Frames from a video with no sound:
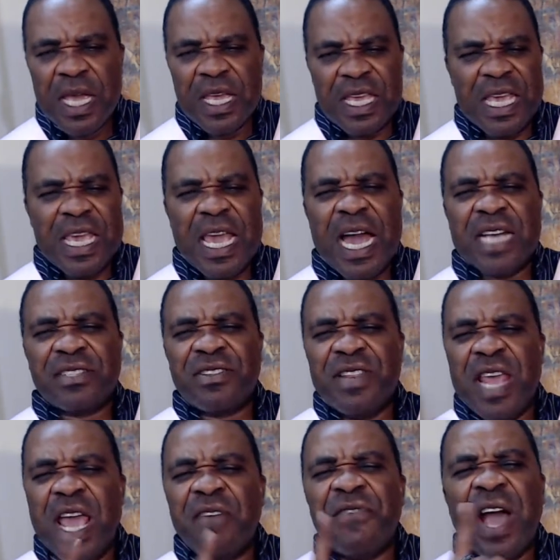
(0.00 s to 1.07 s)
He has
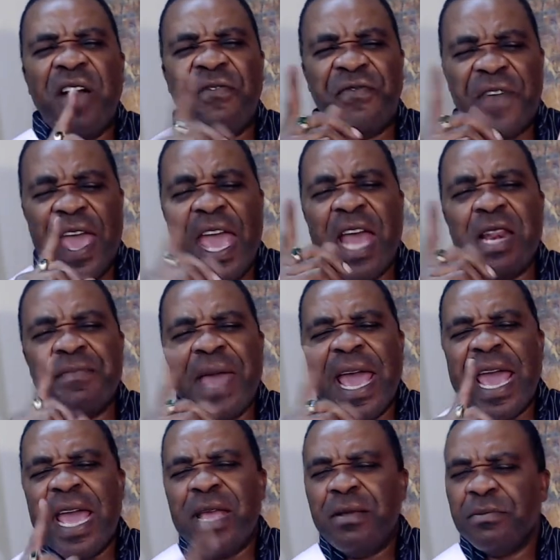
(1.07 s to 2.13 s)
never failed me.